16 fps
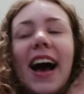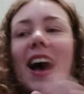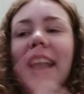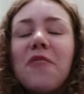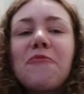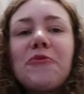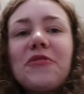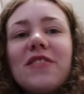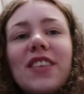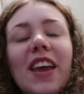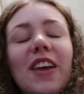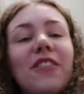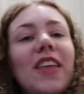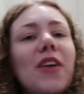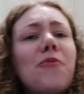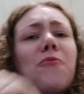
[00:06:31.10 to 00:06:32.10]
I wonder
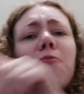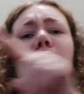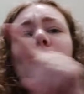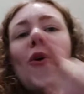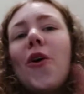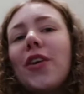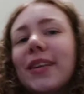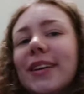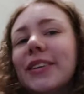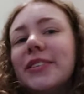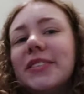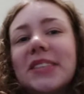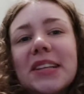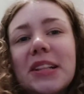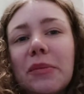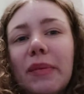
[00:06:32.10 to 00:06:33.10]
if they weren't
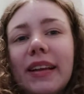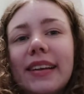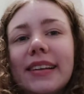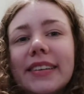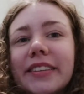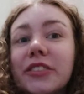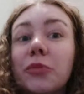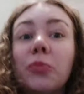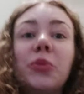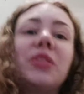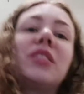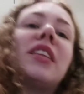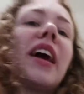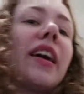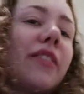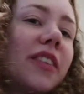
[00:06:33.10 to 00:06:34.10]
losing the millions,
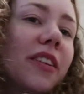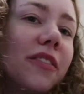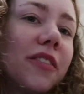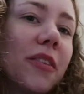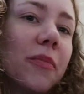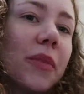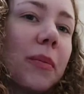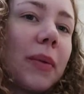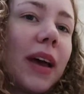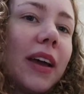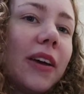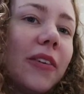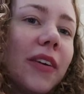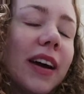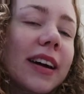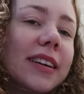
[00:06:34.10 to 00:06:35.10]
would they have given them the
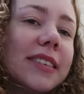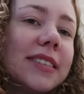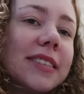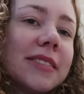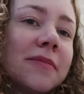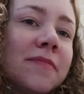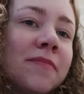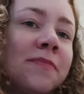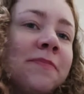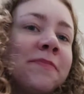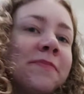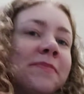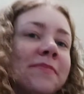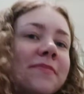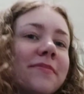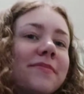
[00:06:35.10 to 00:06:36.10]
pay rise?
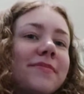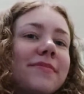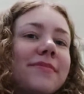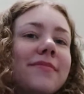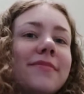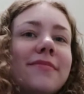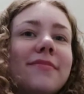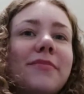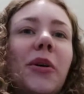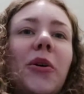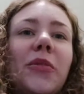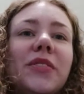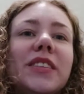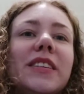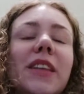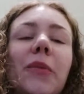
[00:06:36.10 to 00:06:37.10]
But
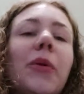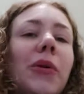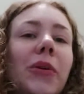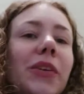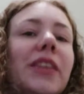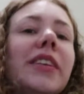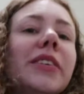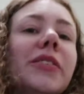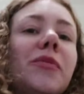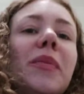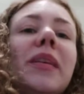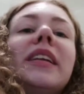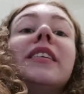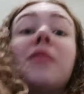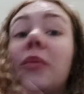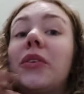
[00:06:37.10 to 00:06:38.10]
obviously they were going to lose
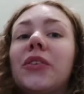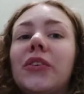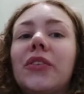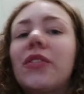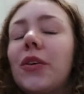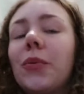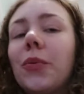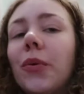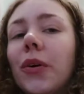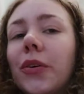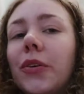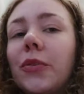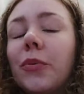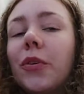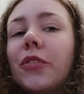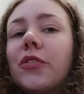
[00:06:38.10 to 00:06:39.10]
millions because they were
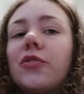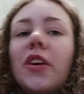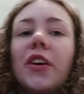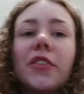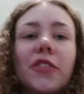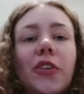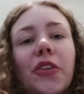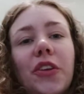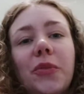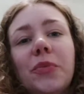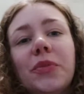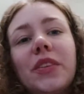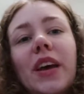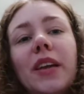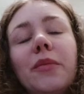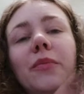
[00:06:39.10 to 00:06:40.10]
workers on strike, so nothing
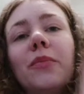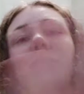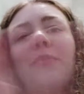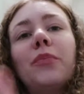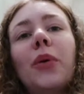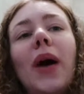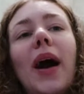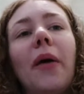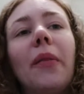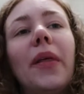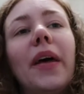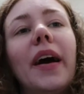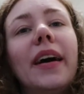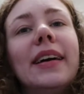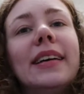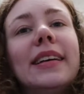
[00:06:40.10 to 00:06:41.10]
was getting put out
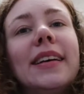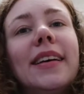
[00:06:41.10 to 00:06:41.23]
there.